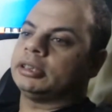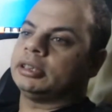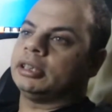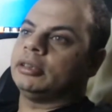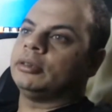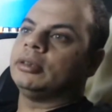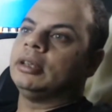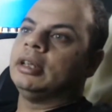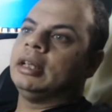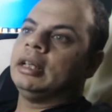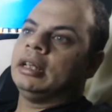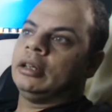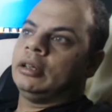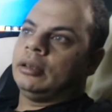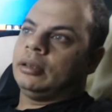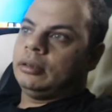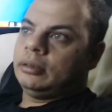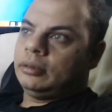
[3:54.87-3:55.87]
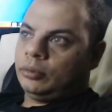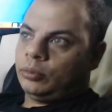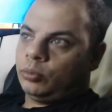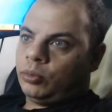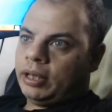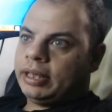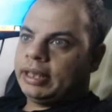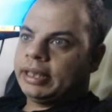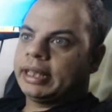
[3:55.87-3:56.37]
So
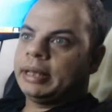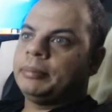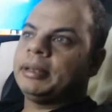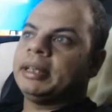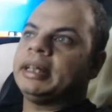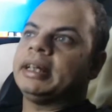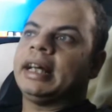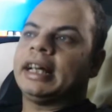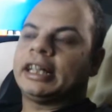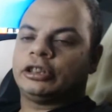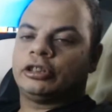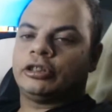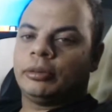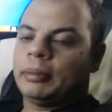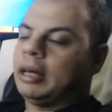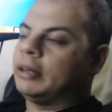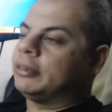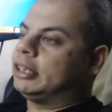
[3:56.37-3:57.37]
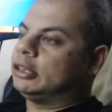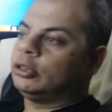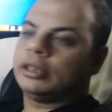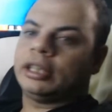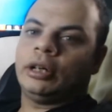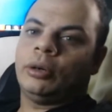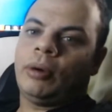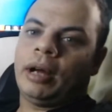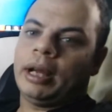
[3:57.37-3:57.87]
where they'd give me extra amount, they took
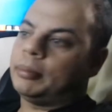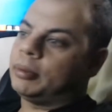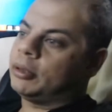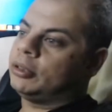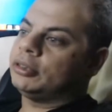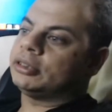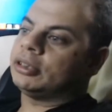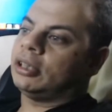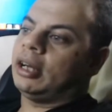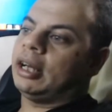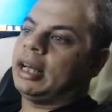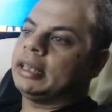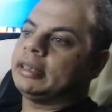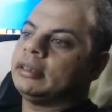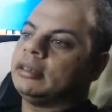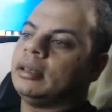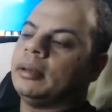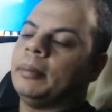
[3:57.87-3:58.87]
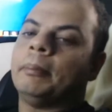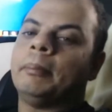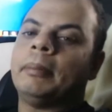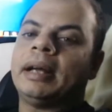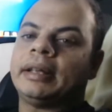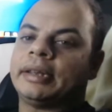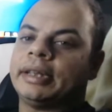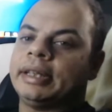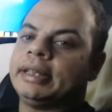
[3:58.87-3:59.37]
it away because I hadn't
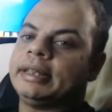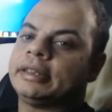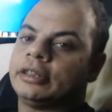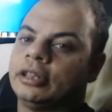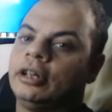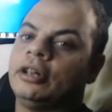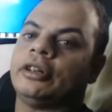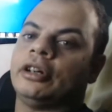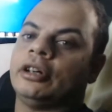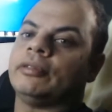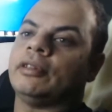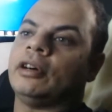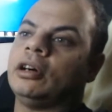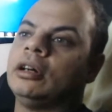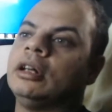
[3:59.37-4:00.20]
met the turnover